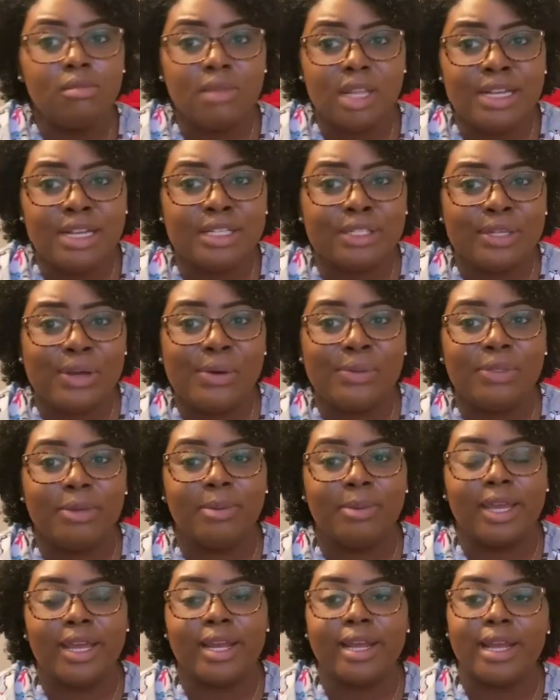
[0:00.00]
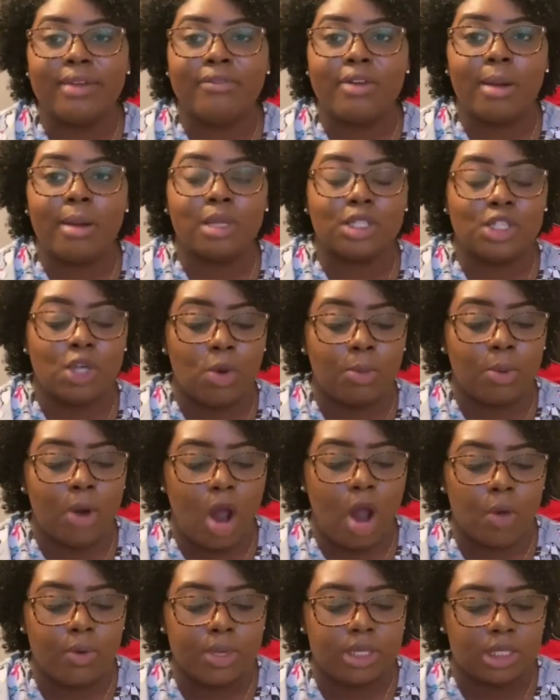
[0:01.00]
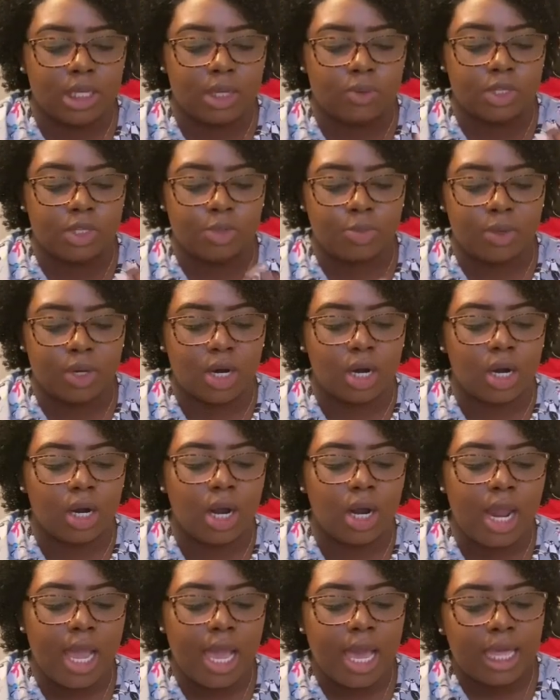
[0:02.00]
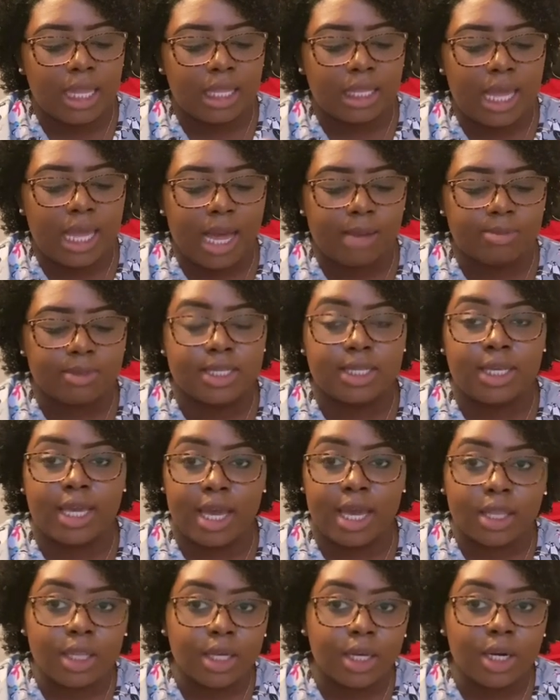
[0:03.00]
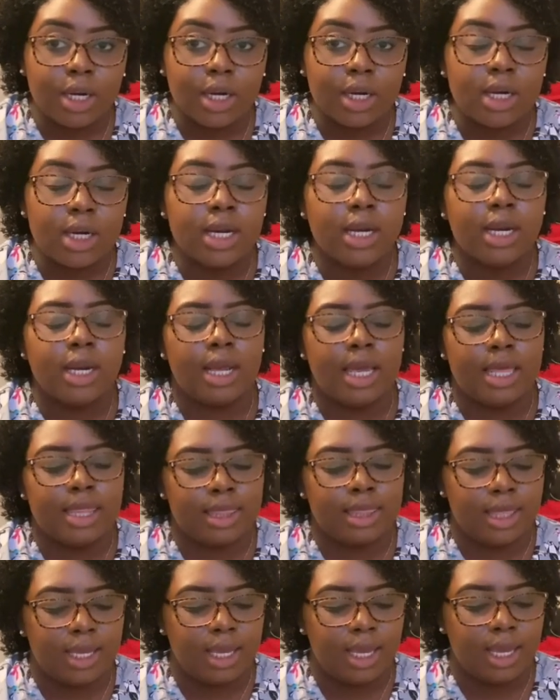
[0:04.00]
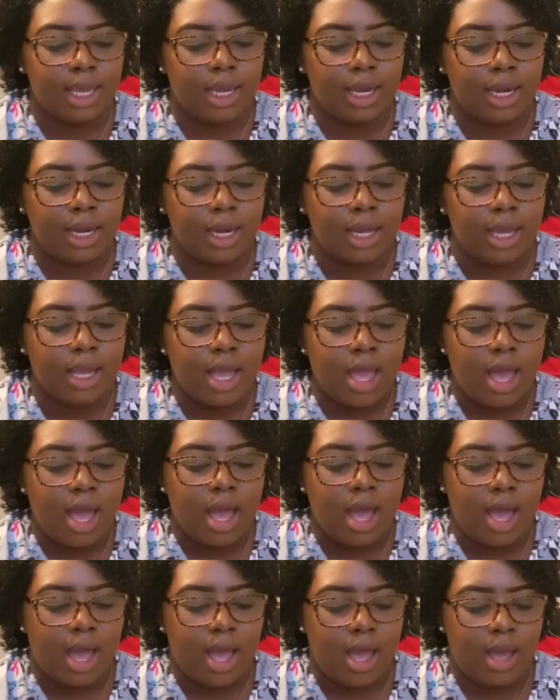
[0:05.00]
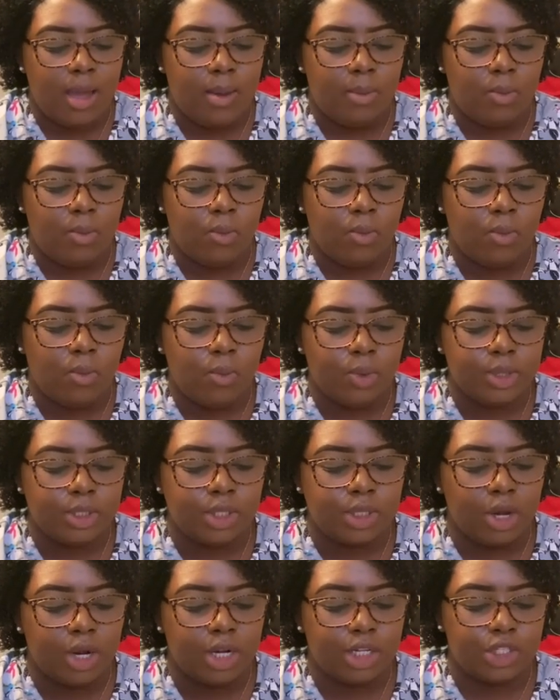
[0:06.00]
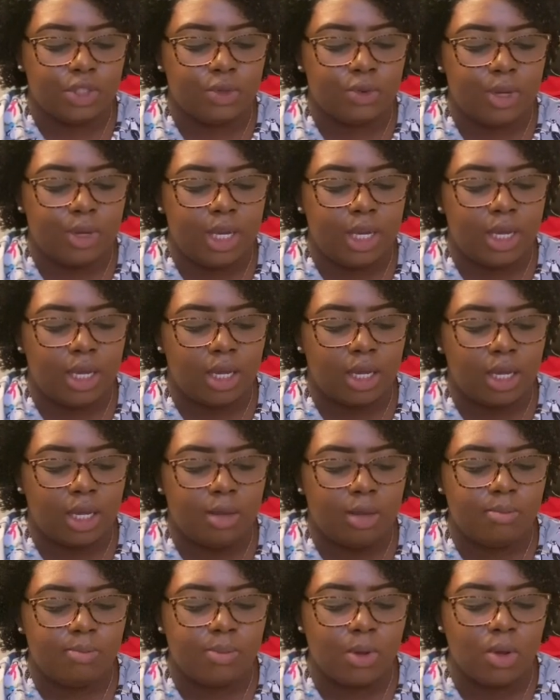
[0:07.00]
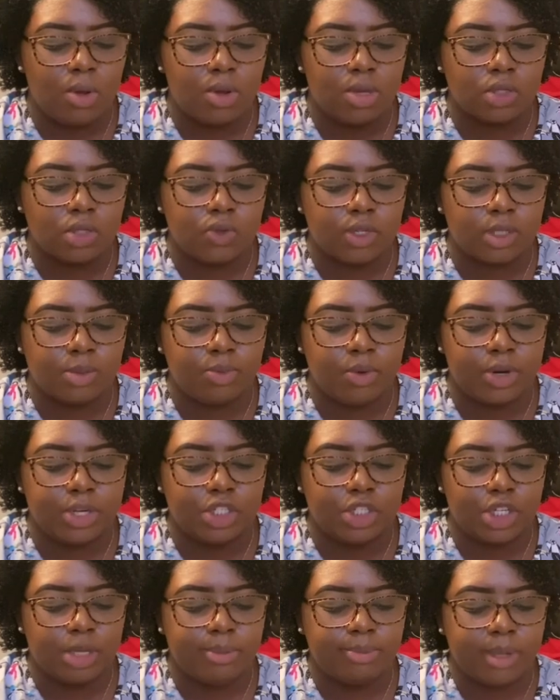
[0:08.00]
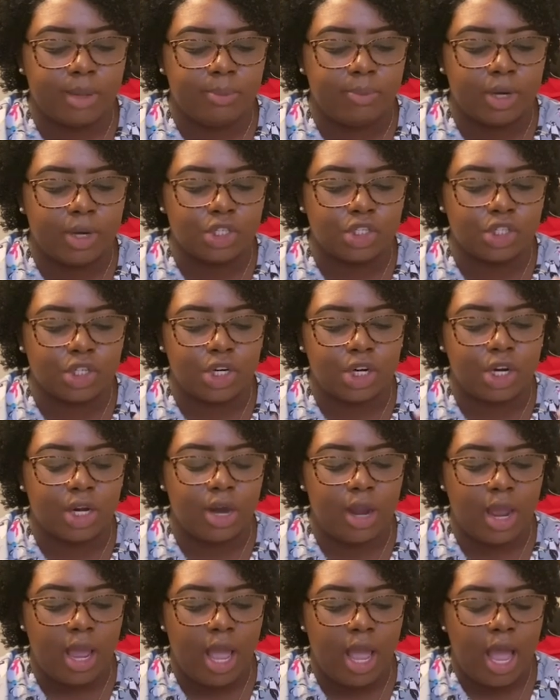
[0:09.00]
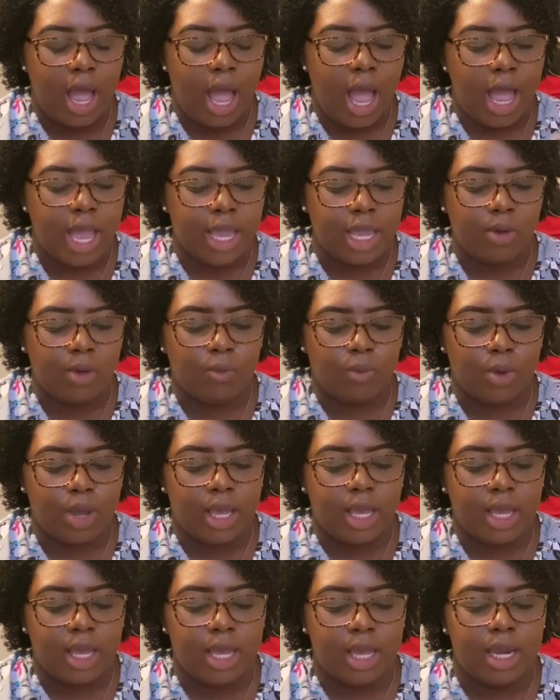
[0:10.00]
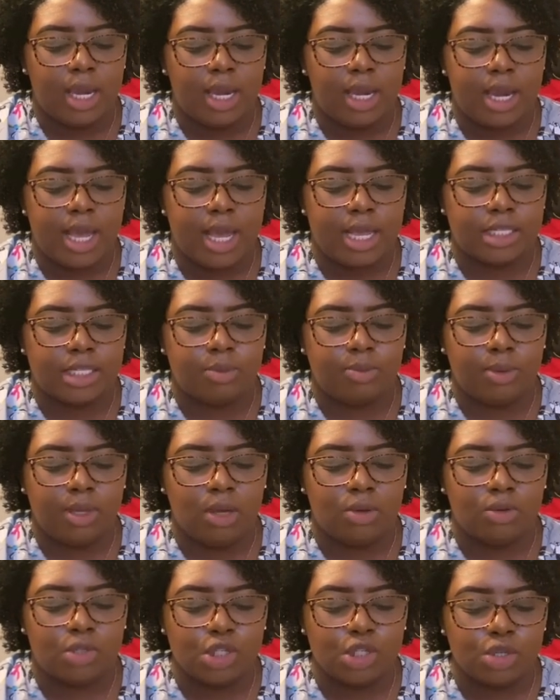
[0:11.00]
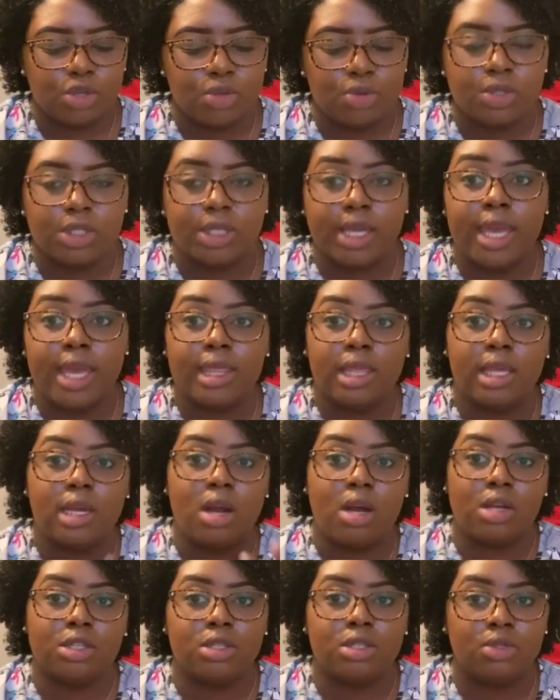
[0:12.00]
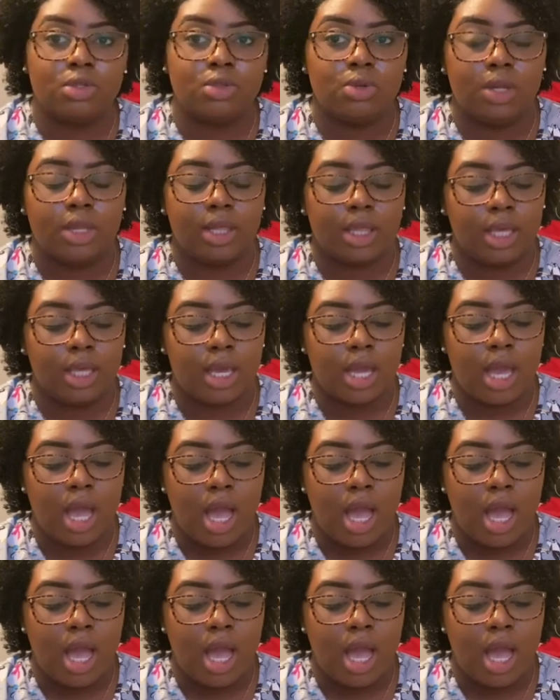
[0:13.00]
So at the beginning of October, all we did was put our lab together, and then we started doing pulse, respiration, blood pressure, height and weight, and SpO2s, and then also doing the